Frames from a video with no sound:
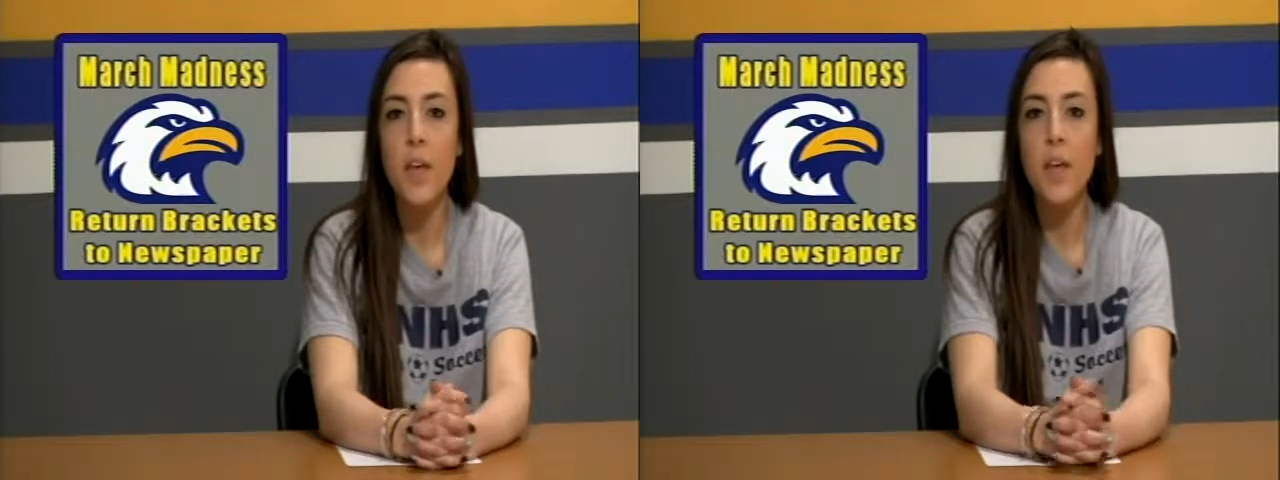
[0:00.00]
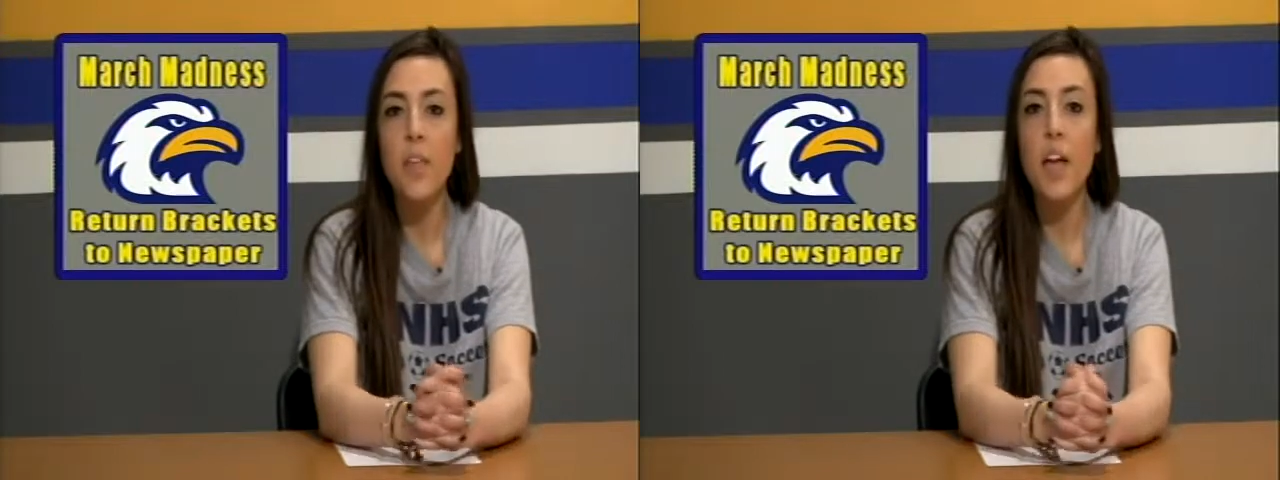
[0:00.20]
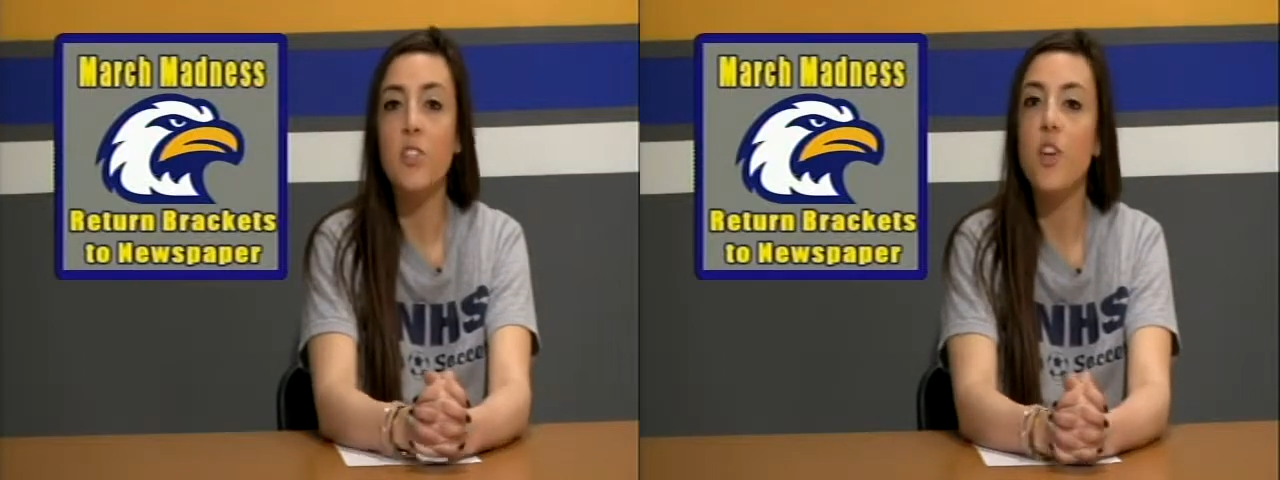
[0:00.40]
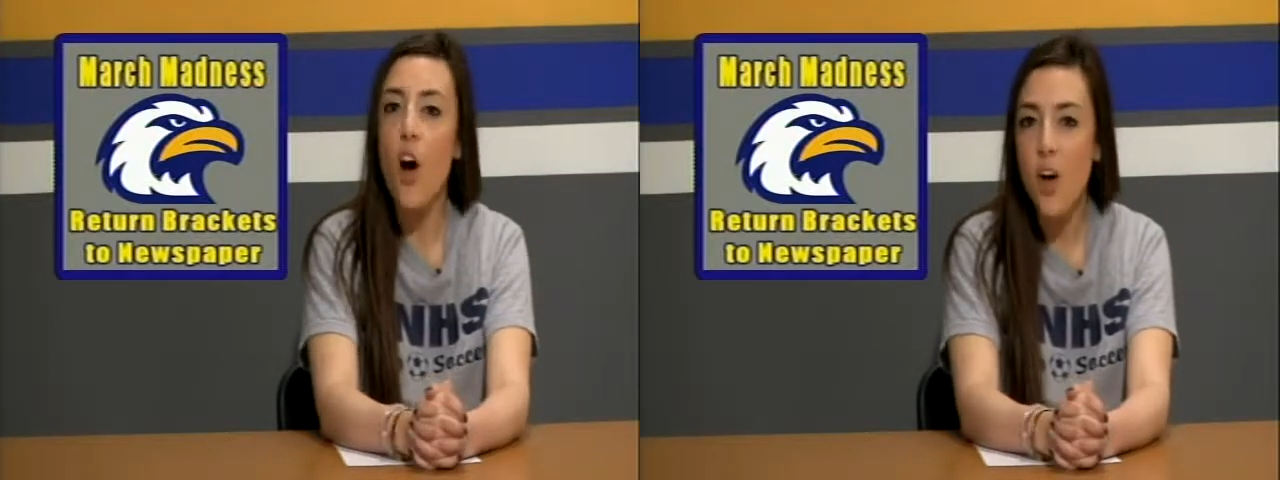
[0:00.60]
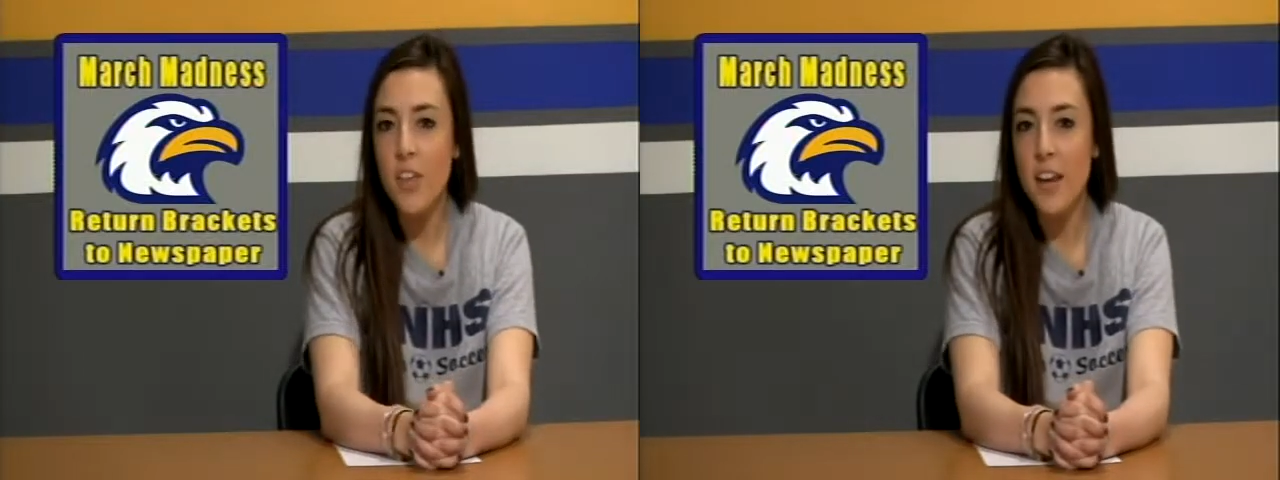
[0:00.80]
That is
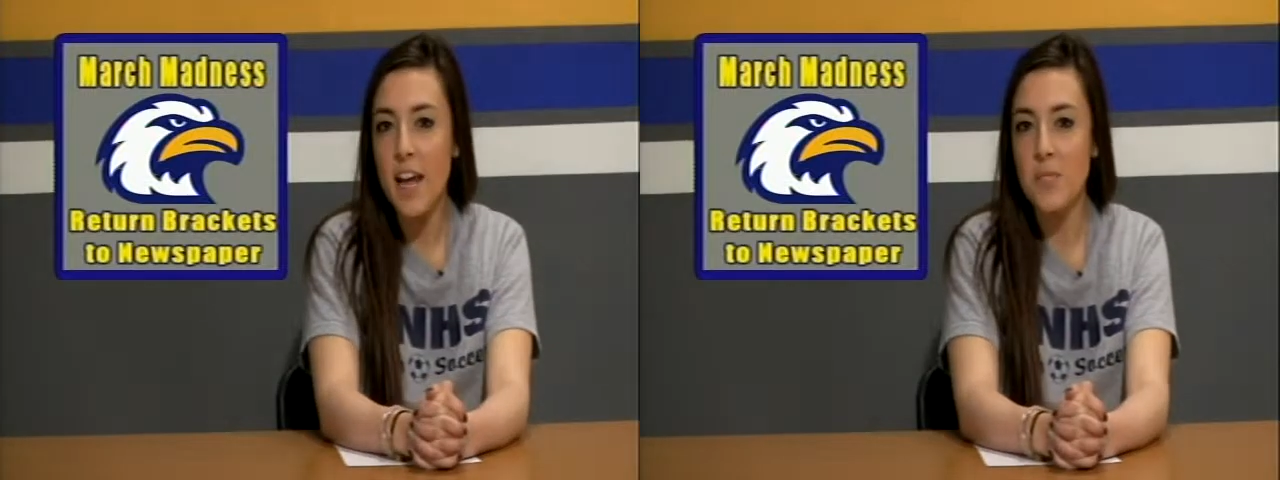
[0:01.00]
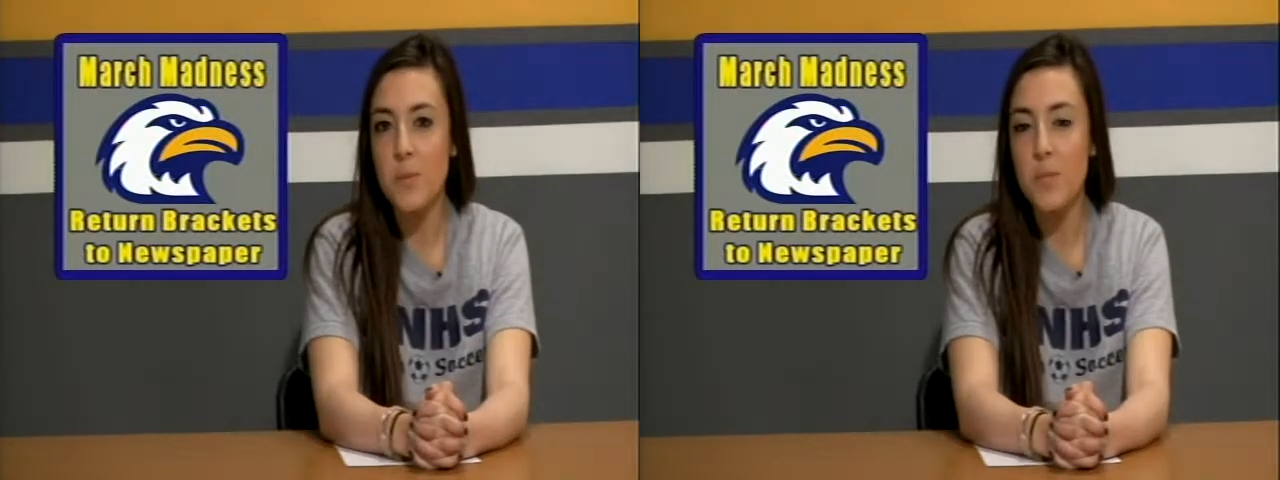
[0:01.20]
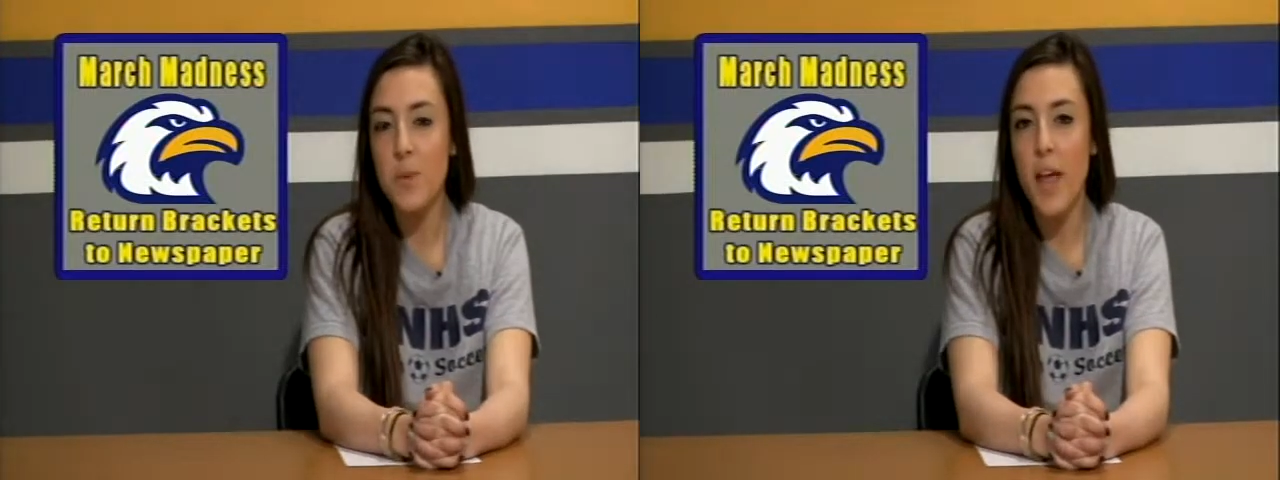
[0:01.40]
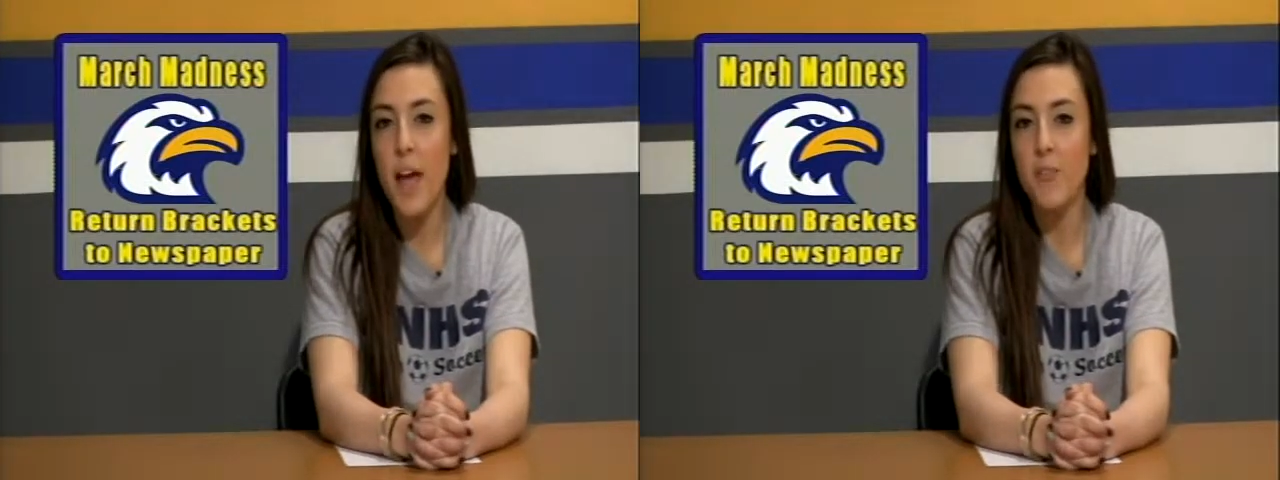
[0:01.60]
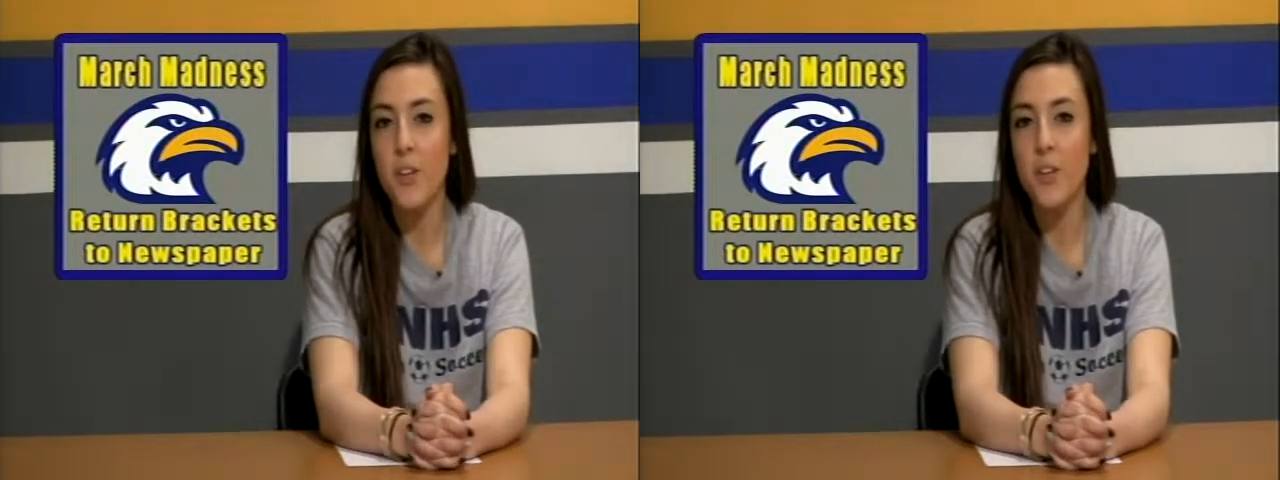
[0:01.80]
all the announcements we
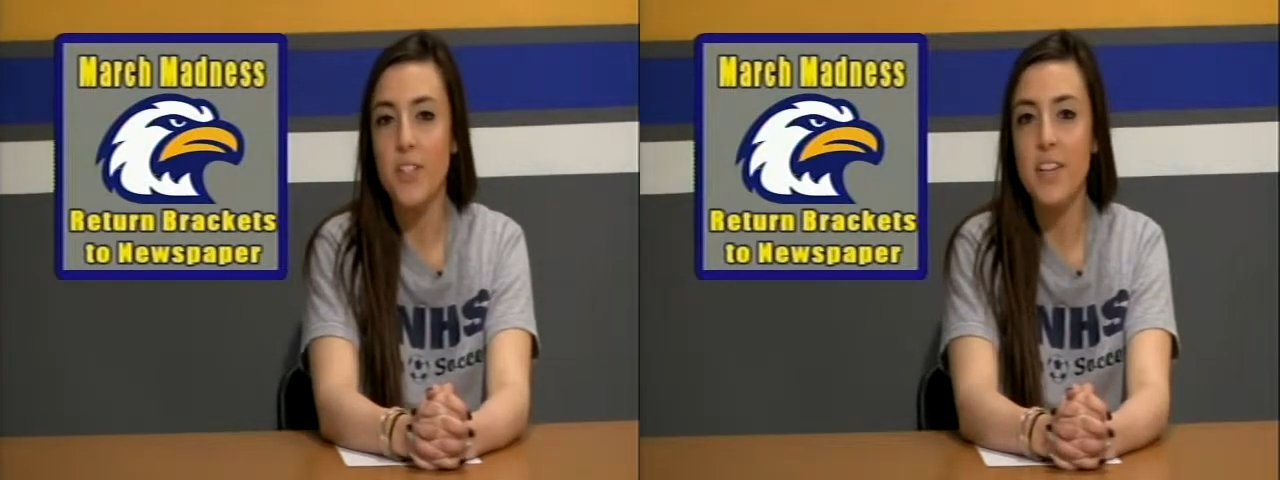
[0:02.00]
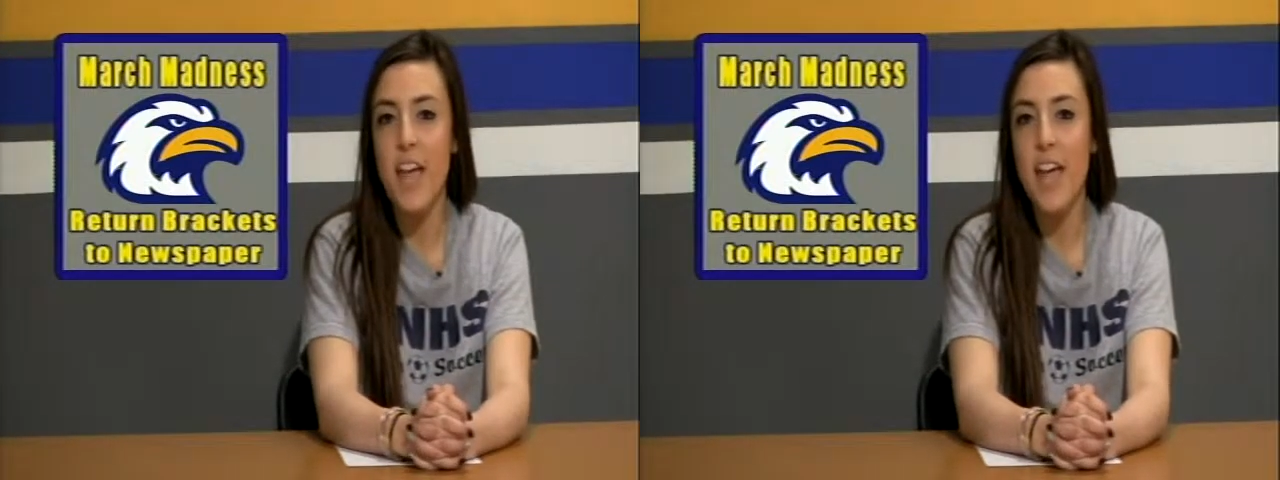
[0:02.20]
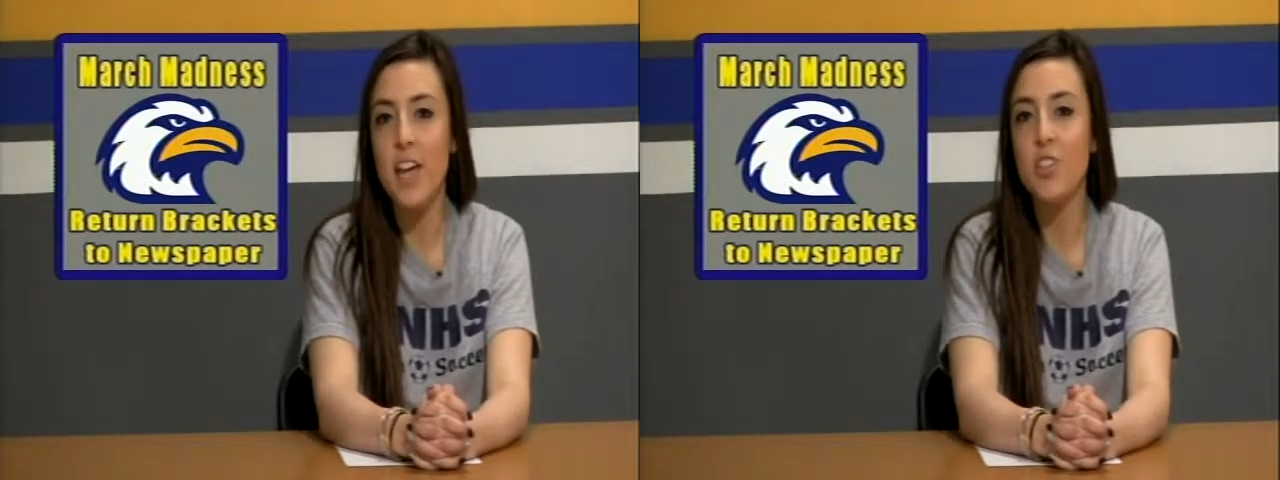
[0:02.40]
have for you today.